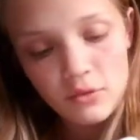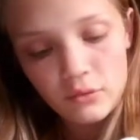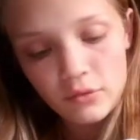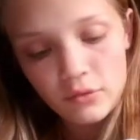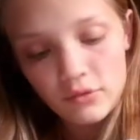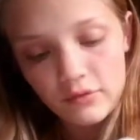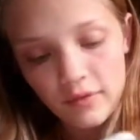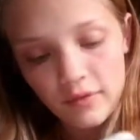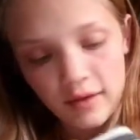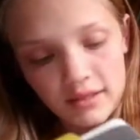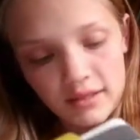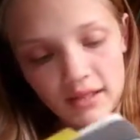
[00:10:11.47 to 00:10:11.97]
We
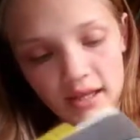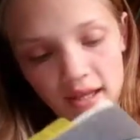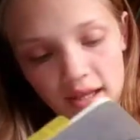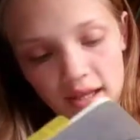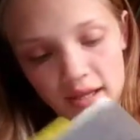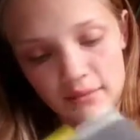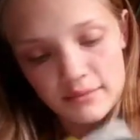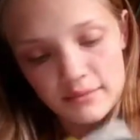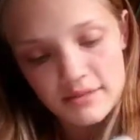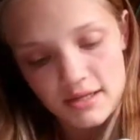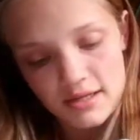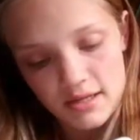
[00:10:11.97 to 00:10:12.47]
found a
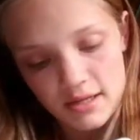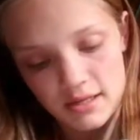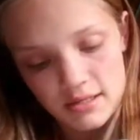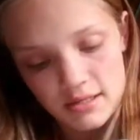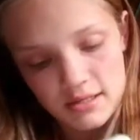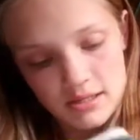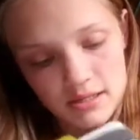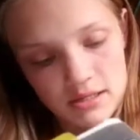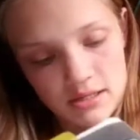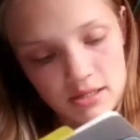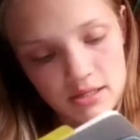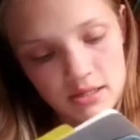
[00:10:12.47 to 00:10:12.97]

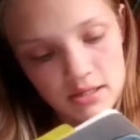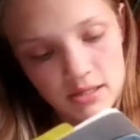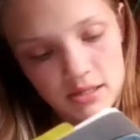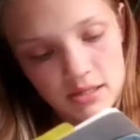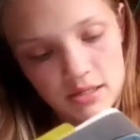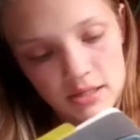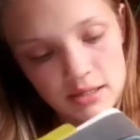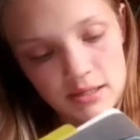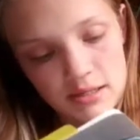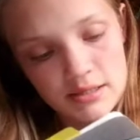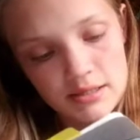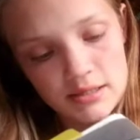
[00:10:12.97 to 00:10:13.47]
campsite.
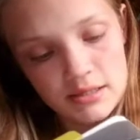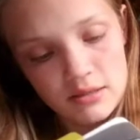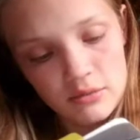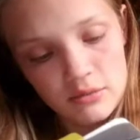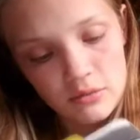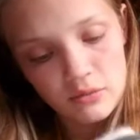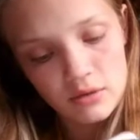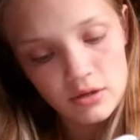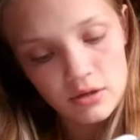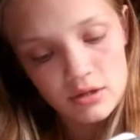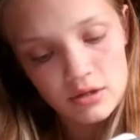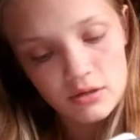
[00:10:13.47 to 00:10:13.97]
It's the
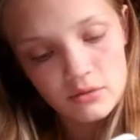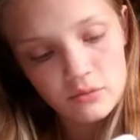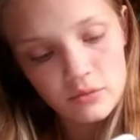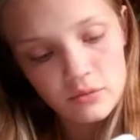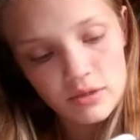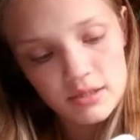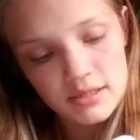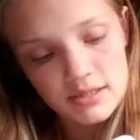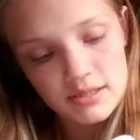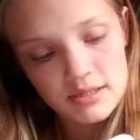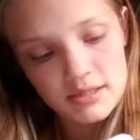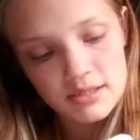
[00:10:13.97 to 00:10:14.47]
one
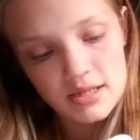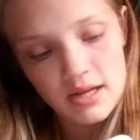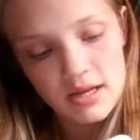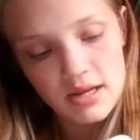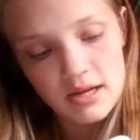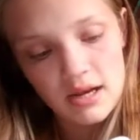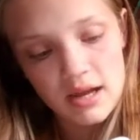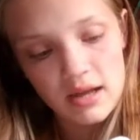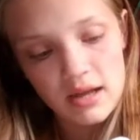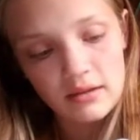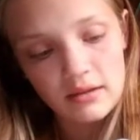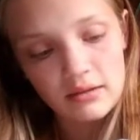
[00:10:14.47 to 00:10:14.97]
we stayed
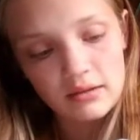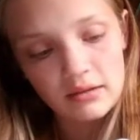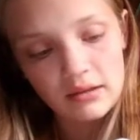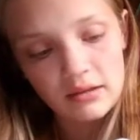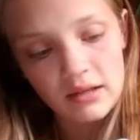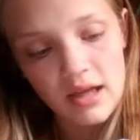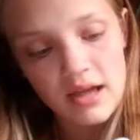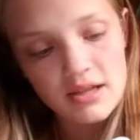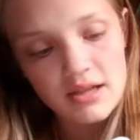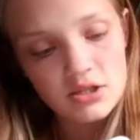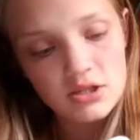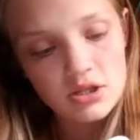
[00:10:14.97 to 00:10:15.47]
at
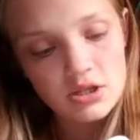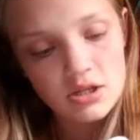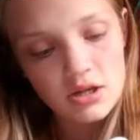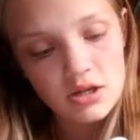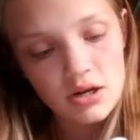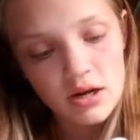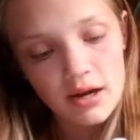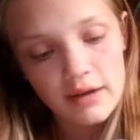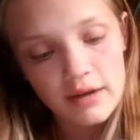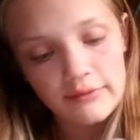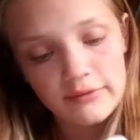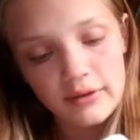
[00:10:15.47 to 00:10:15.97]
last
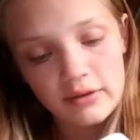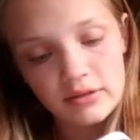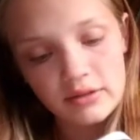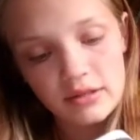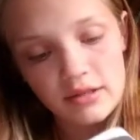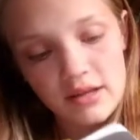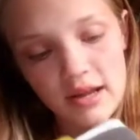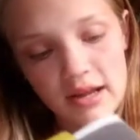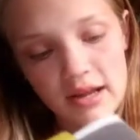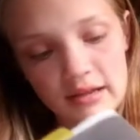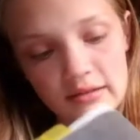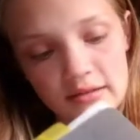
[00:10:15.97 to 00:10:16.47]
year. I found a
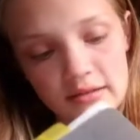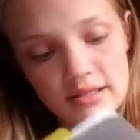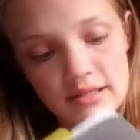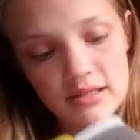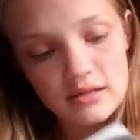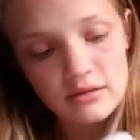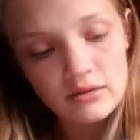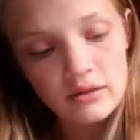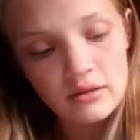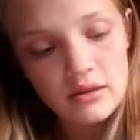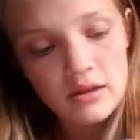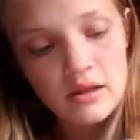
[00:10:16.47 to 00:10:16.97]
necklace
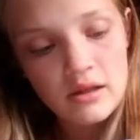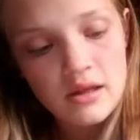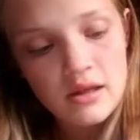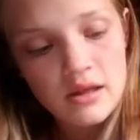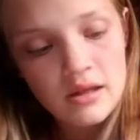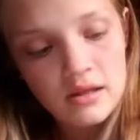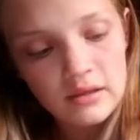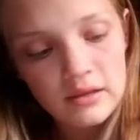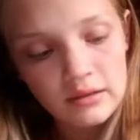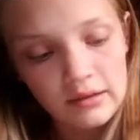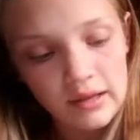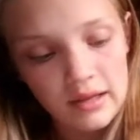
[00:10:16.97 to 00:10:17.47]
here
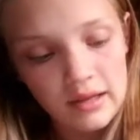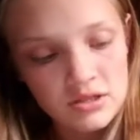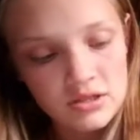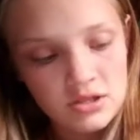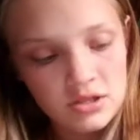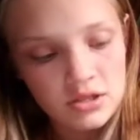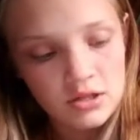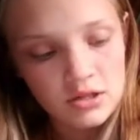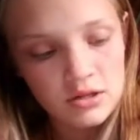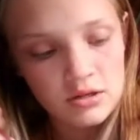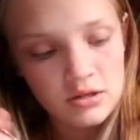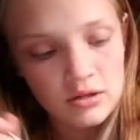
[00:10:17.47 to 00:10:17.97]

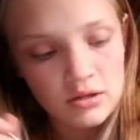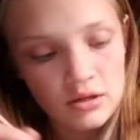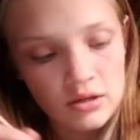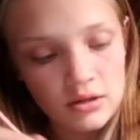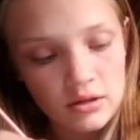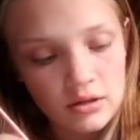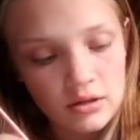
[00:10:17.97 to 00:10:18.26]
last year.